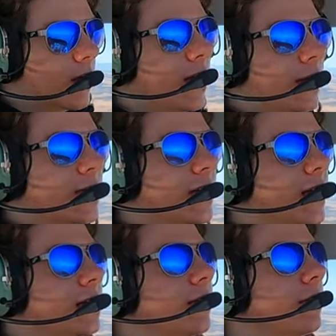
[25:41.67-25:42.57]
in a
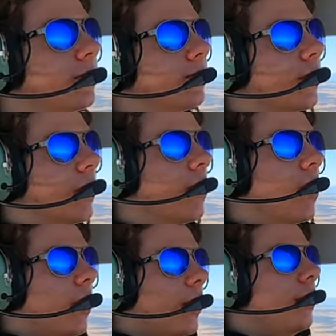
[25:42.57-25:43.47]
Cessna.
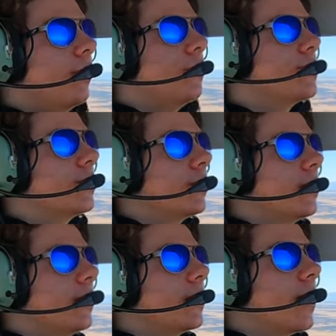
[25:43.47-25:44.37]
You
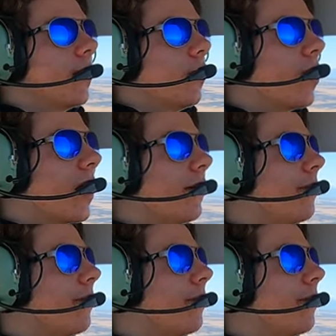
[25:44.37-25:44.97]
usually, what I